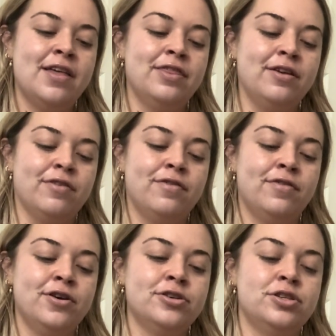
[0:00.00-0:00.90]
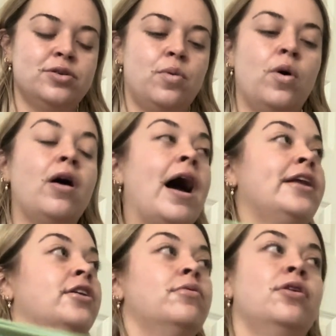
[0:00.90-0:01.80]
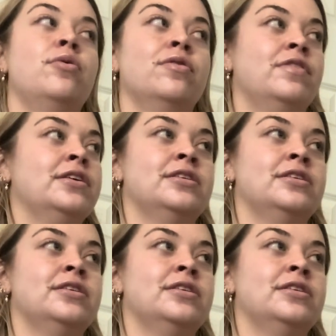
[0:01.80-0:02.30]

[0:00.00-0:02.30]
the first, well, I don't know if this